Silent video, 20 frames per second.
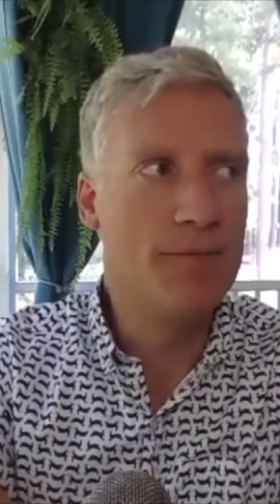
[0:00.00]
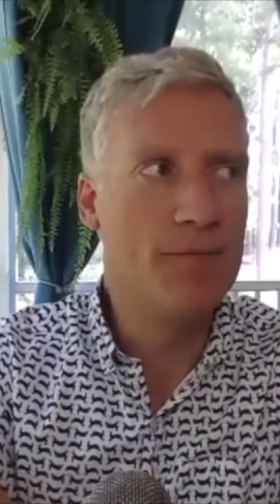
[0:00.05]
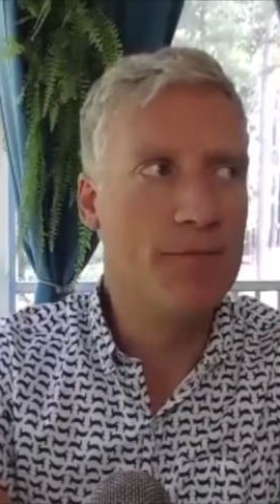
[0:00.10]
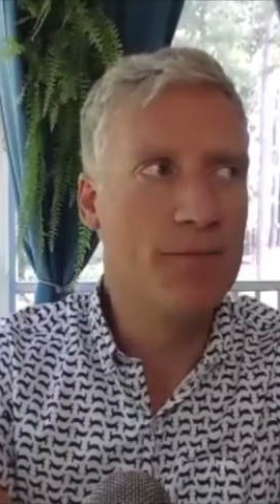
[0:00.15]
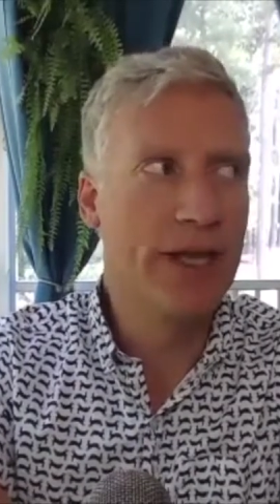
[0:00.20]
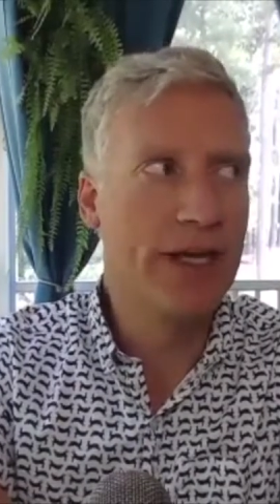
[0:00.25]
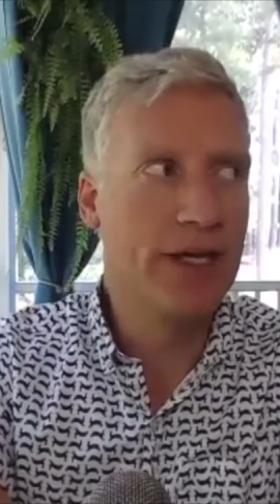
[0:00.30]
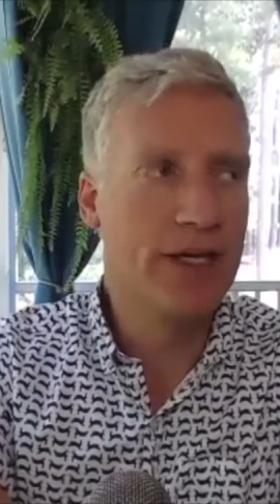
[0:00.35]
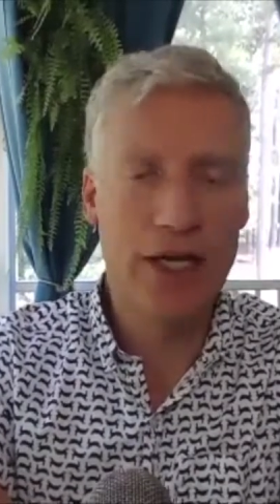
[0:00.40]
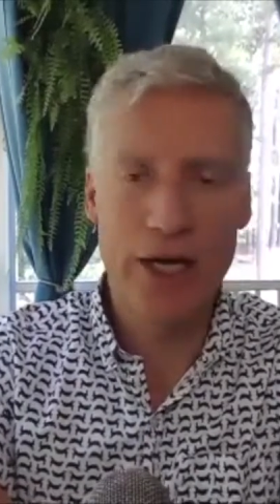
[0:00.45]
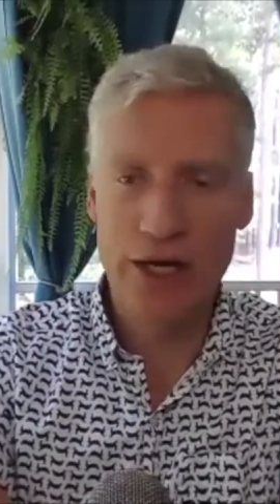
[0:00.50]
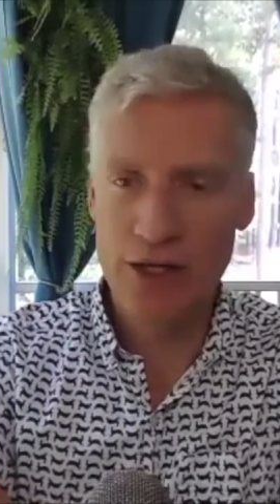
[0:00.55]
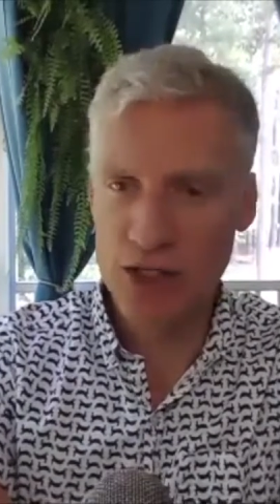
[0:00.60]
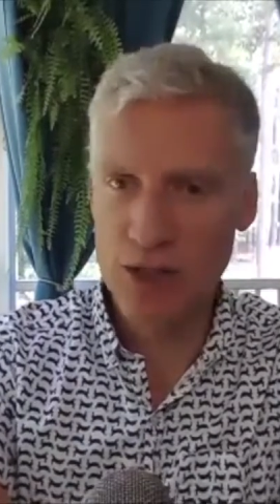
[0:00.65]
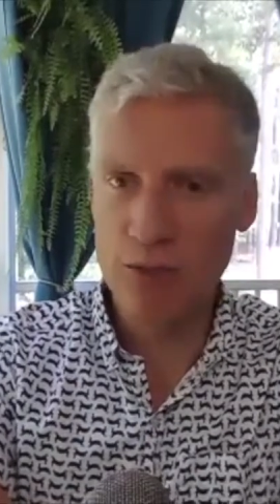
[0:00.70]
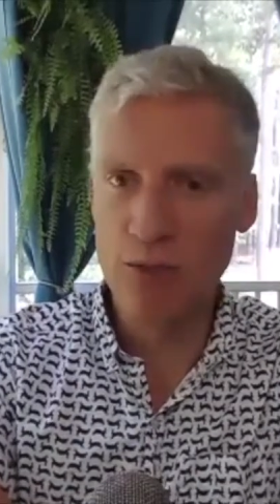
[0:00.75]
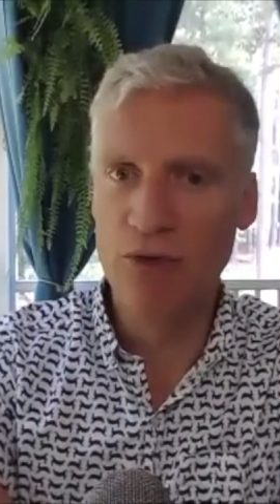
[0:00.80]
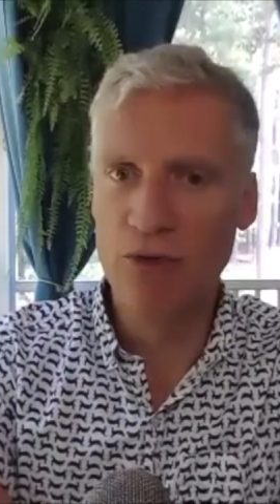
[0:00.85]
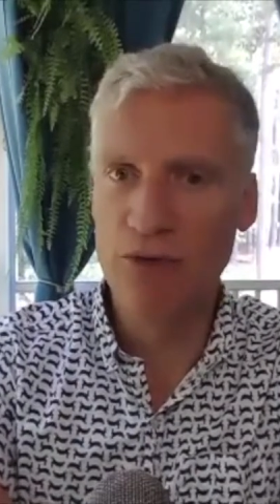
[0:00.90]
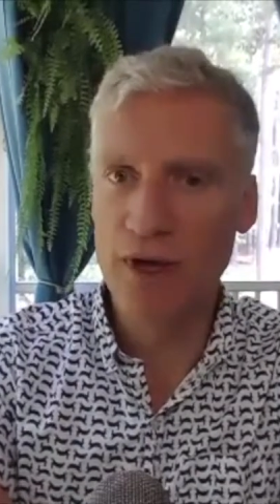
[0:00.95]
like
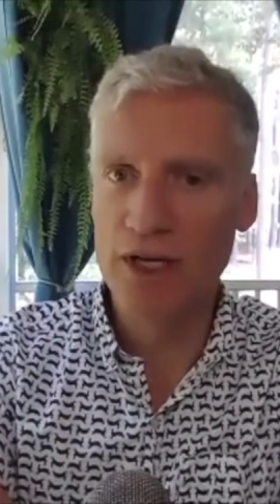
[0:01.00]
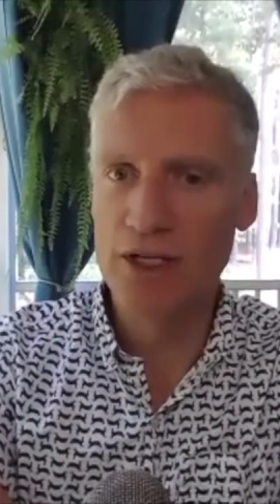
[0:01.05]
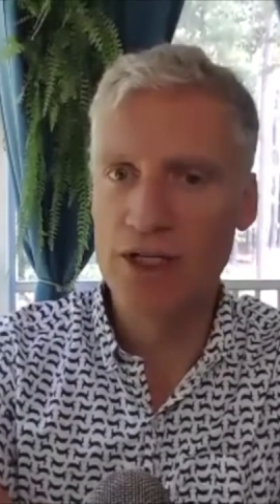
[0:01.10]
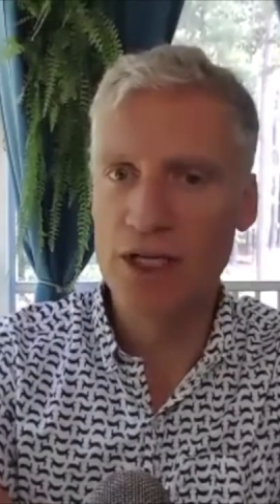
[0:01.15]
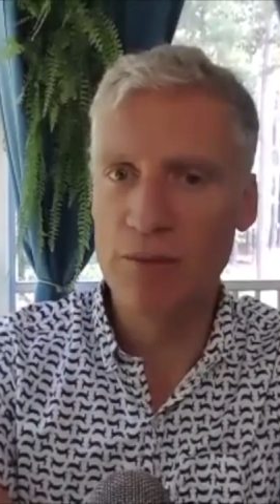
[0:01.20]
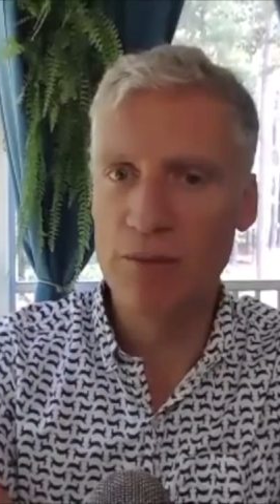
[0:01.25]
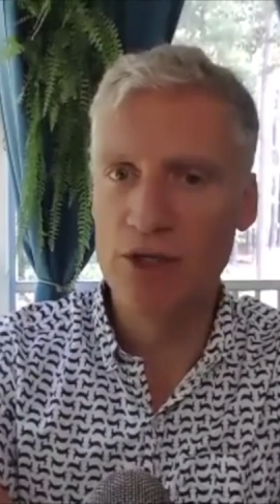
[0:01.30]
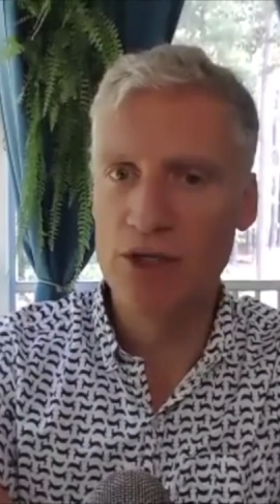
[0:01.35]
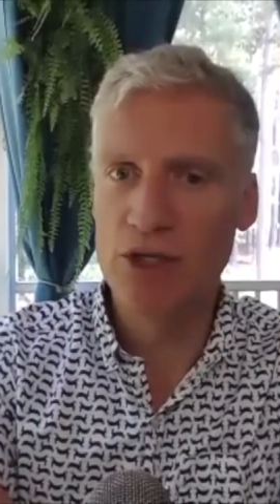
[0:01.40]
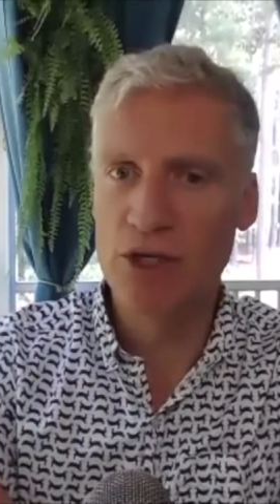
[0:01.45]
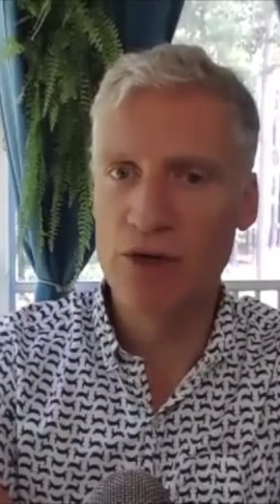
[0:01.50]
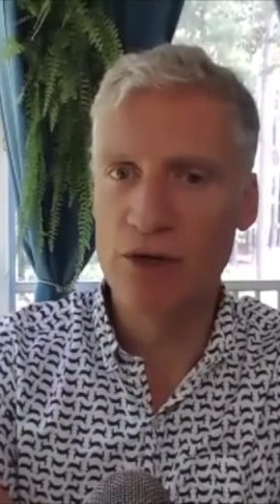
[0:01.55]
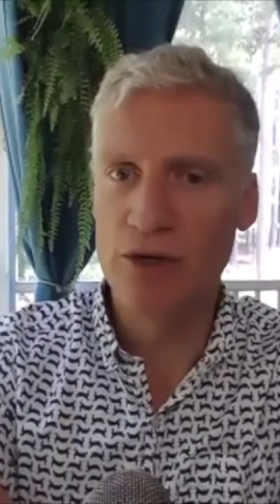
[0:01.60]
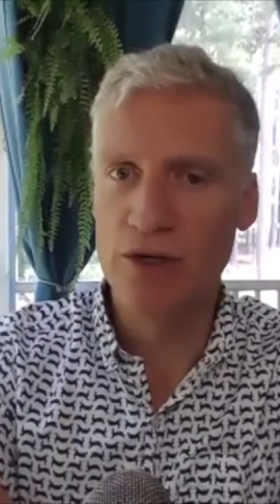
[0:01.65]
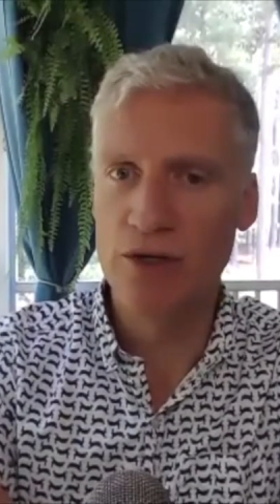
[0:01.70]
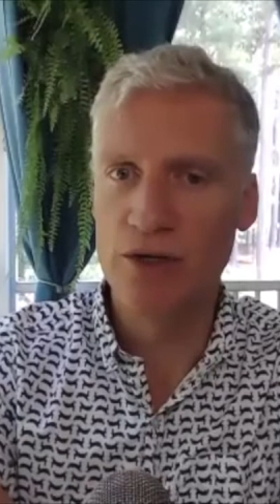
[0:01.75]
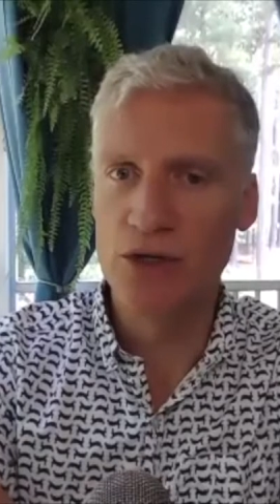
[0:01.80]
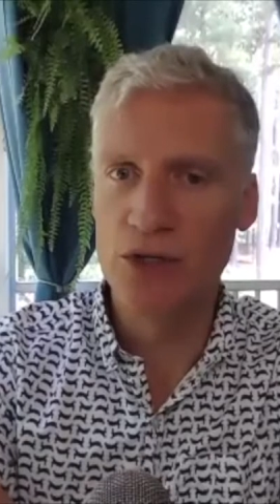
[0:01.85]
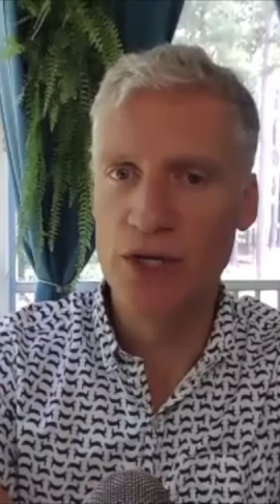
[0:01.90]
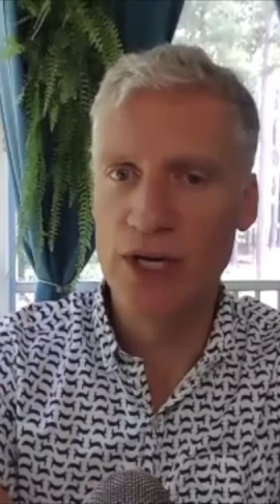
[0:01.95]
customer facing
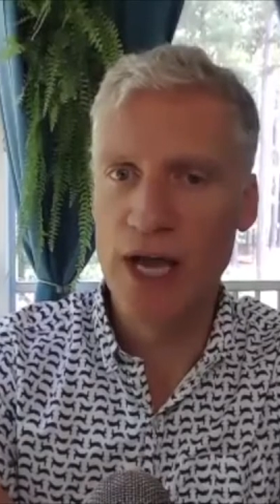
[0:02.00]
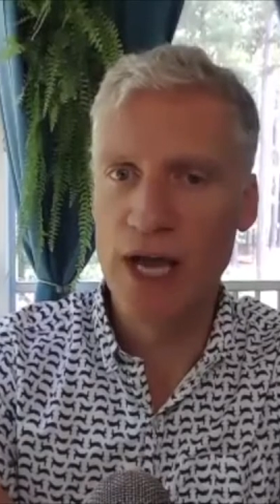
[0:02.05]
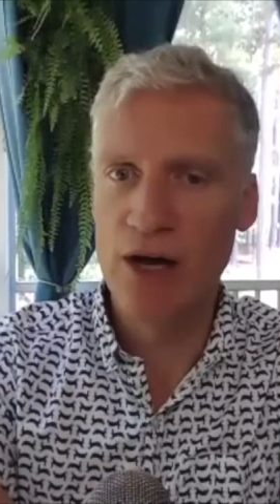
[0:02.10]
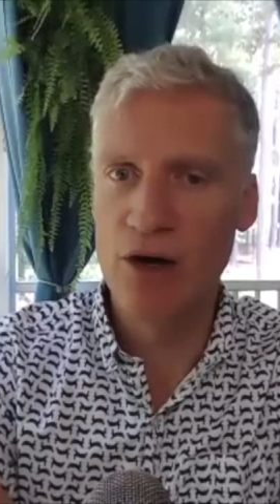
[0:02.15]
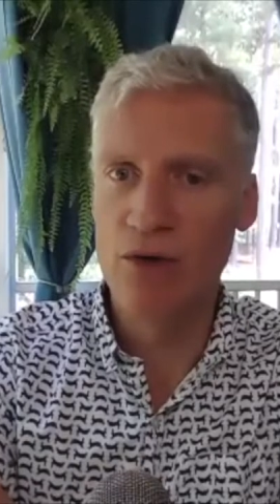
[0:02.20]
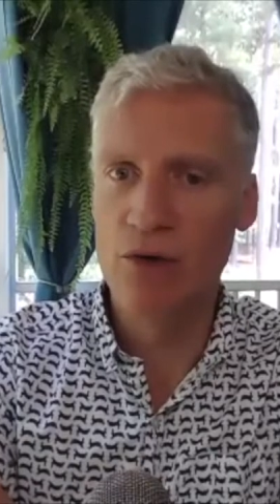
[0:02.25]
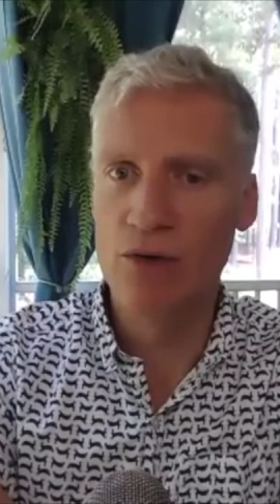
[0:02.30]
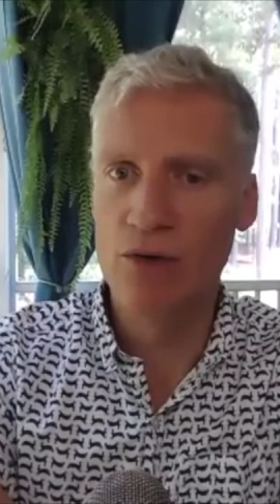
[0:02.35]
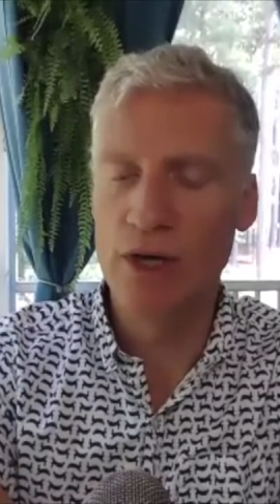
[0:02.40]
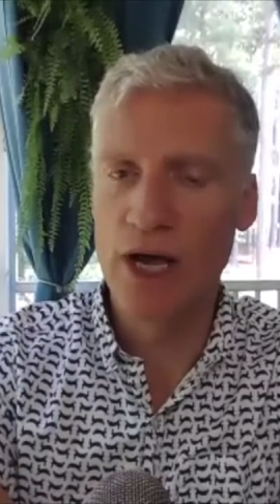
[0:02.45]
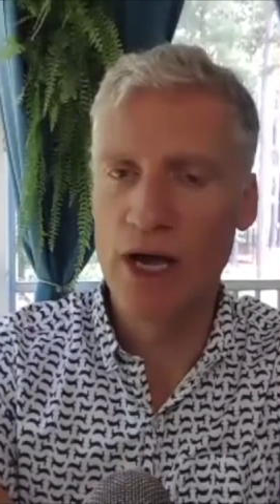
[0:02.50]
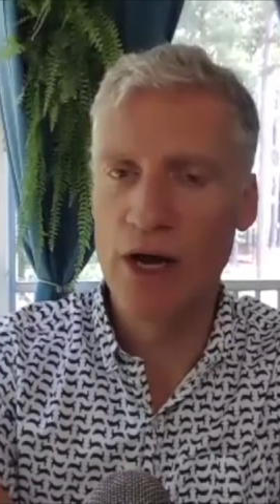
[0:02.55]
materials and how